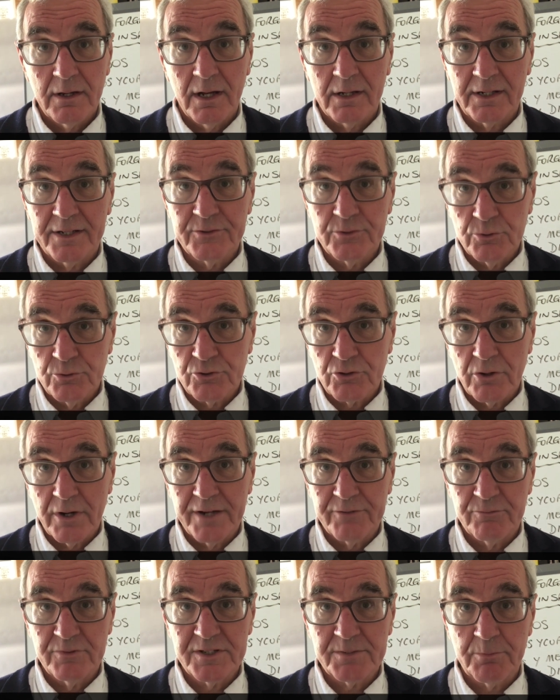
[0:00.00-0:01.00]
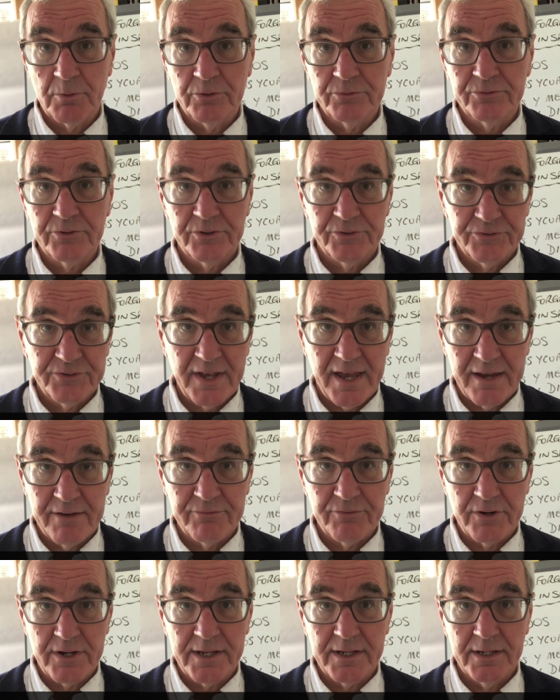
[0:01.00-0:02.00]
And I do try and respond to
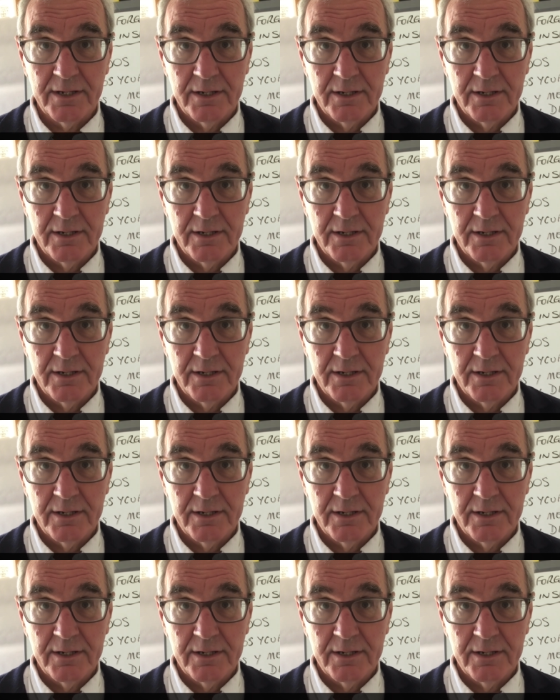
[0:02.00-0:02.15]
every